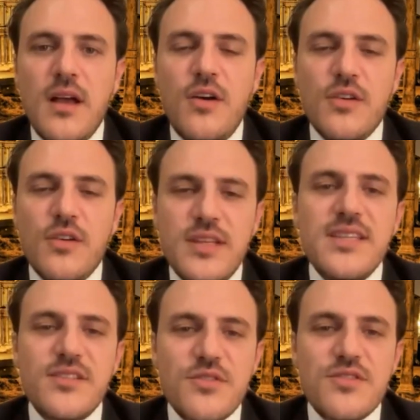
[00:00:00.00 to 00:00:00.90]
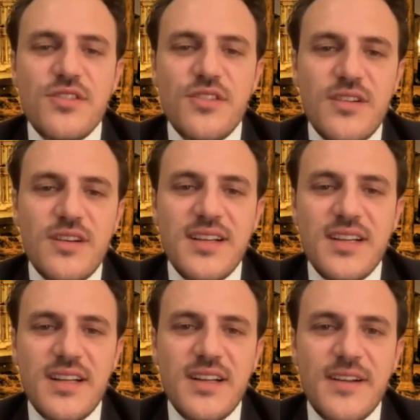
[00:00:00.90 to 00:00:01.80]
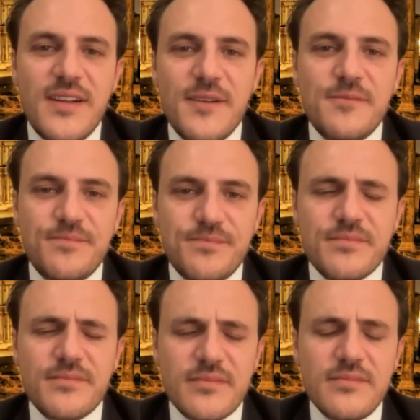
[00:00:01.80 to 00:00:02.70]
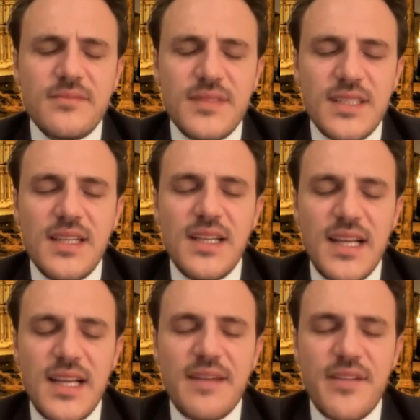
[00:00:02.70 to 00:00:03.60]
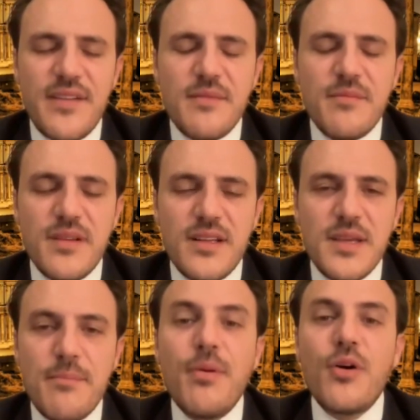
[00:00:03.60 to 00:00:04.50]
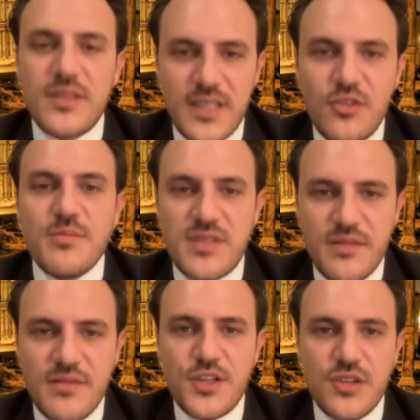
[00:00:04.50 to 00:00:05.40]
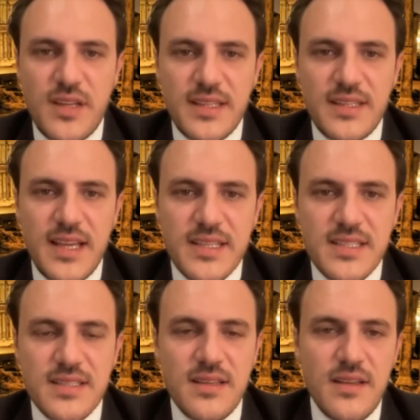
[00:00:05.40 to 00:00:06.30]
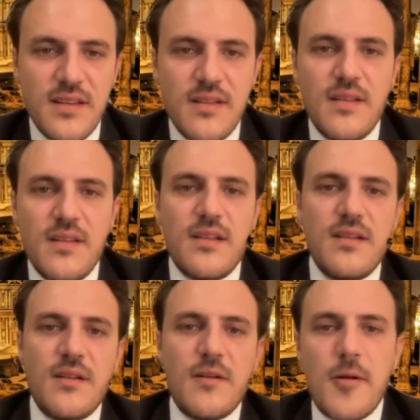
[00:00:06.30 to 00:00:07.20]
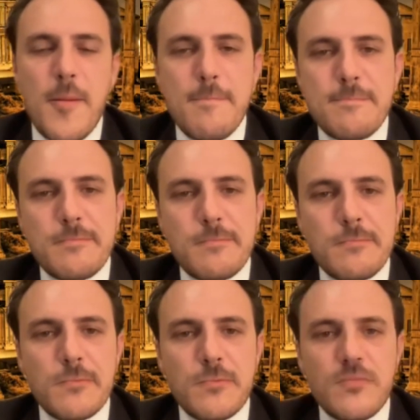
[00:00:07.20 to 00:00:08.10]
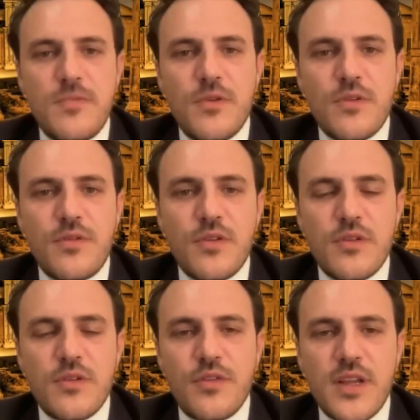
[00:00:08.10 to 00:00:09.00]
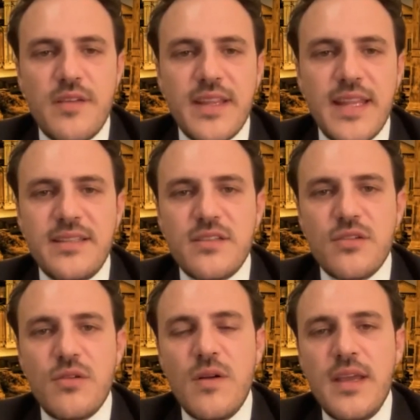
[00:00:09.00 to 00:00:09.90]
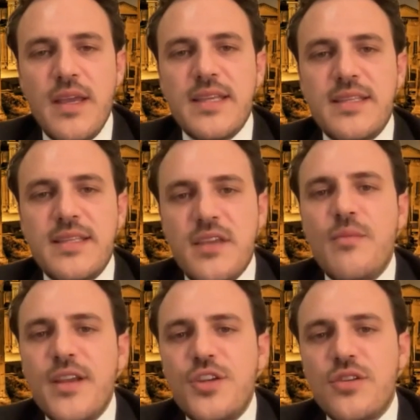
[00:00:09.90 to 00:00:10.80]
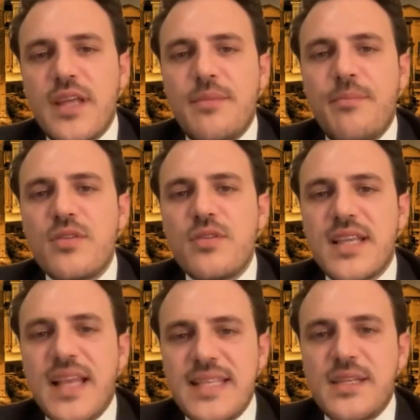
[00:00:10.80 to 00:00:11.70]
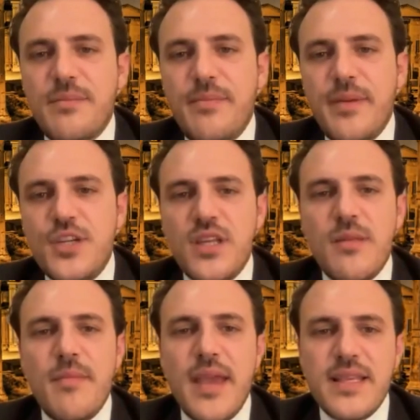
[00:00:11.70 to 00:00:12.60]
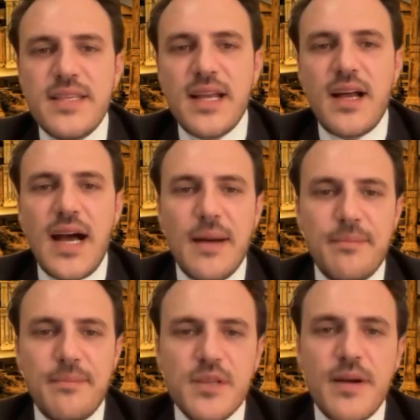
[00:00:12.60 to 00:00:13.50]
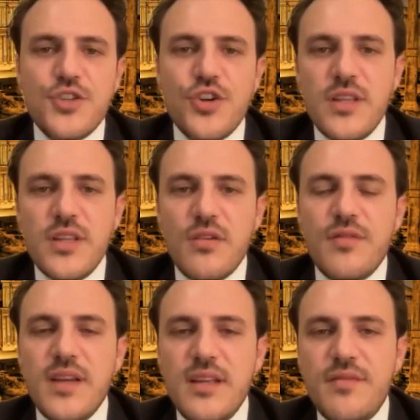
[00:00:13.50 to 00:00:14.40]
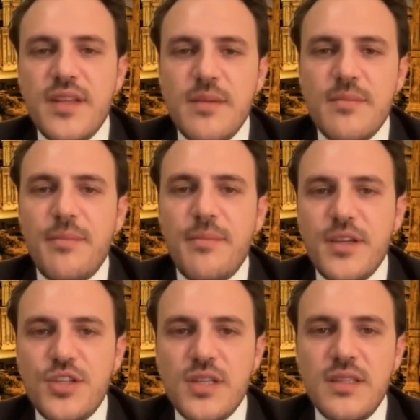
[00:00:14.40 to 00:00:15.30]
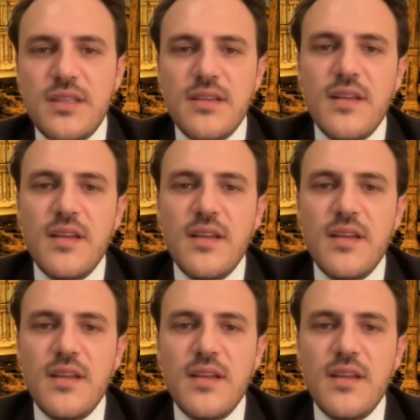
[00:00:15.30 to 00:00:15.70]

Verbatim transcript: Oh, this is also um, a very important observation, I think, um, for, for, for giving that. So it's a, you mentioned that post-cancer patient makes up the majority of lymphedema patient